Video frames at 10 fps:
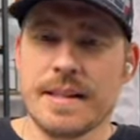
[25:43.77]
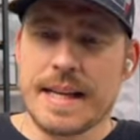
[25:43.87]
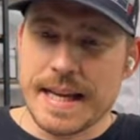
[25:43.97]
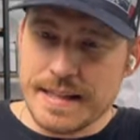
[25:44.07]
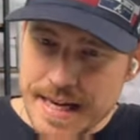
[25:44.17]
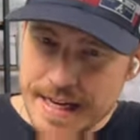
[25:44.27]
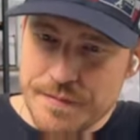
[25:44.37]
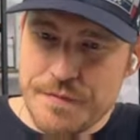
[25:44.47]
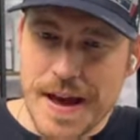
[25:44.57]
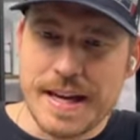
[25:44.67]
can take
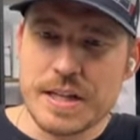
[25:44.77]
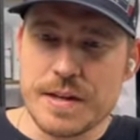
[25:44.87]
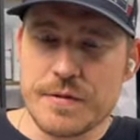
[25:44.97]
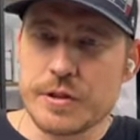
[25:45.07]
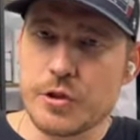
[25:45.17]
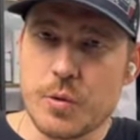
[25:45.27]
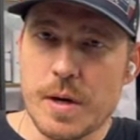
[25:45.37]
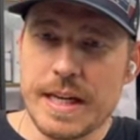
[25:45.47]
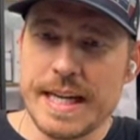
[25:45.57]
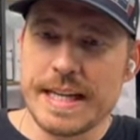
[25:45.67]
advantage of this
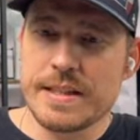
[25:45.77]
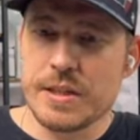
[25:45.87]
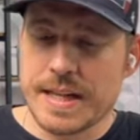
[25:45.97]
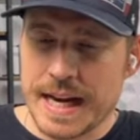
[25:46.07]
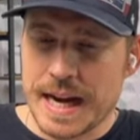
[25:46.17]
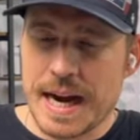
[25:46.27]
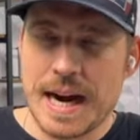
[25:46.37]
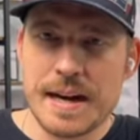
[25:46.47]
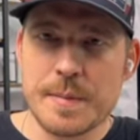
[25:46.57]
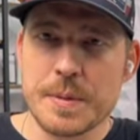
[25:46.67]
liquidity to take
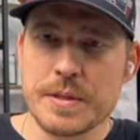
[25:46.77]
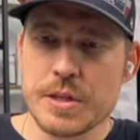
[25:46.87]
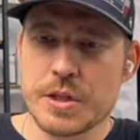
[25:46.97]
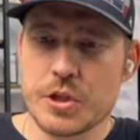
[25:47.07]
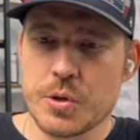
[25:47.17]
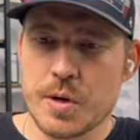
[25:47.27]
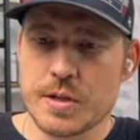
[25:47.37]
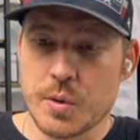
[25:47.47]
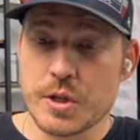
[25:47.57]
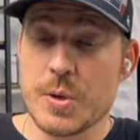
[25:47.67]
higher position
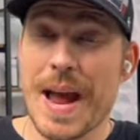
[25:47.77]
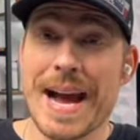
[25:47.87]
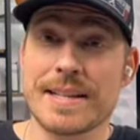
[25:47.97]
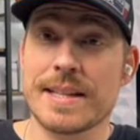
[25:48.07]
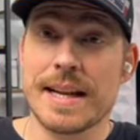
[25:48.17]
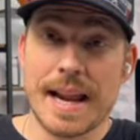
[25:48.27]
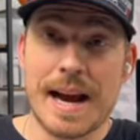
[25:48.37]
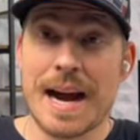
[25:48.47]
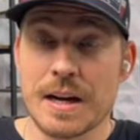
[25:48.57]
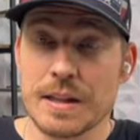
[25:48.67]
shorts or to exit at a
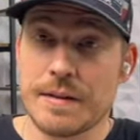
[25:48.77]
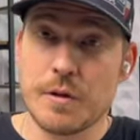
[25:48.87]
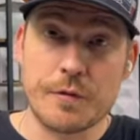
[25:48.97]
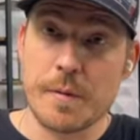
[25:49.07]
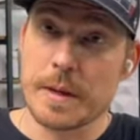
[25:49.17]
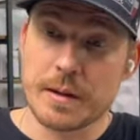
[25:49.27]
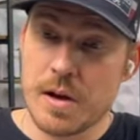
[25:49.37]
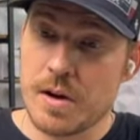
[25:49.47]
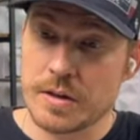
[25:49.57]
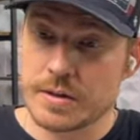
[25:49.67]
higher level from their
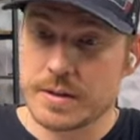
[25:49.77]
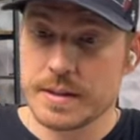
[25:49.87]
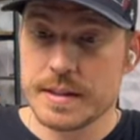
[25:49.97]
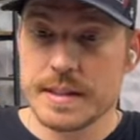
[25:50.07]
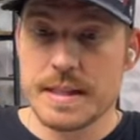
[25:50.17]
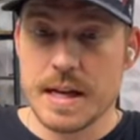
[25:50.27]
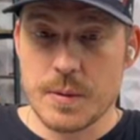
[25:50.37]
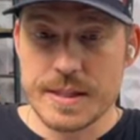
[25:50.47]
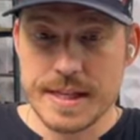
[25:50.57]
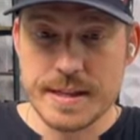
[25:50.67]
longs.
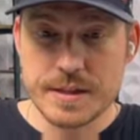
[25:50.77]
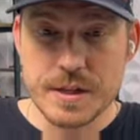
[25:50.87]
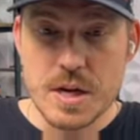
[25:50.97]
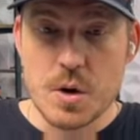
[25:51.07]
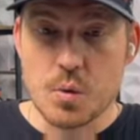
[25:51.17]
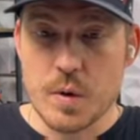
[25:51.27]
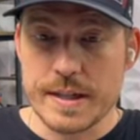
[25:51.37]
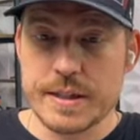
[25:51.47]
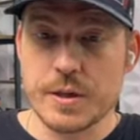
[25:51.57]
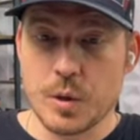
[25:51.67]
We see this
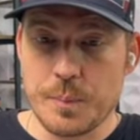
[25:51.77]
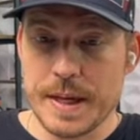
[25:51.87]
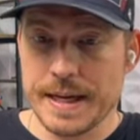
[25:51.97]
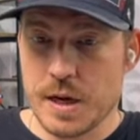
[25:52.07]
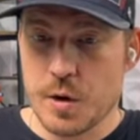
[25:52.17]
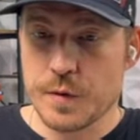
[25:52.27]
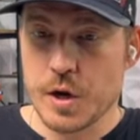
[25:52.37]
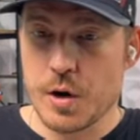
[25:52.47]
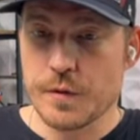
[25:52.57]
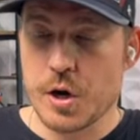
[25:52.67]
rinse and repeat over
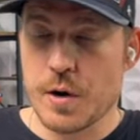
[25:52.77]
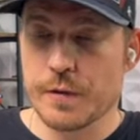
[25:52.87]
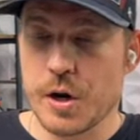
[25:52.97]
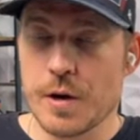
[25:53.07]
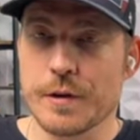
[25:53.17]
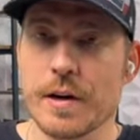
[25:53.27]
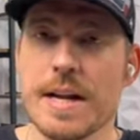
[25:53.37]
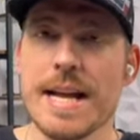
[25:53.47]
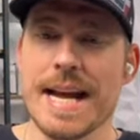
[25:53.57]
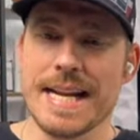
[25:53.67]
and over and over and over.
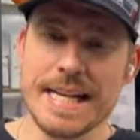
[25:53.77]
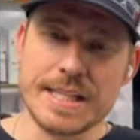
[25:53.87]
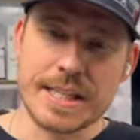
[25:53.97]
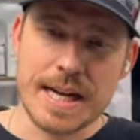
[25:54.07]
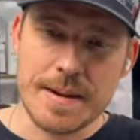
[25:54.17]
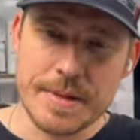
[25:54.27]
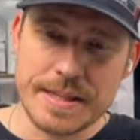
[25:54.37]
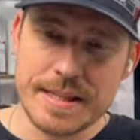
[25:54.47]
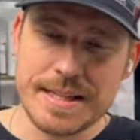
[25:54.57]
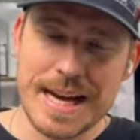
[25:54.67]
And each time
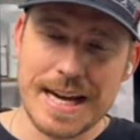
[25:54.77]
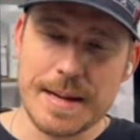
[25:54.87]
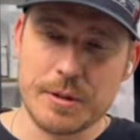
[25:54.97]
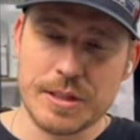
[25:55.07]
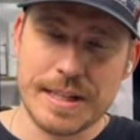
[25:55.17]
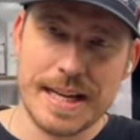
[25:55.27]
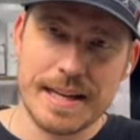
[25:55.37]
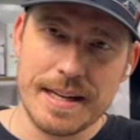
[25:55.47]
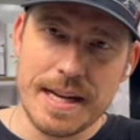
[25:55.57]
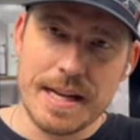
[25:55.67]
this is not able to get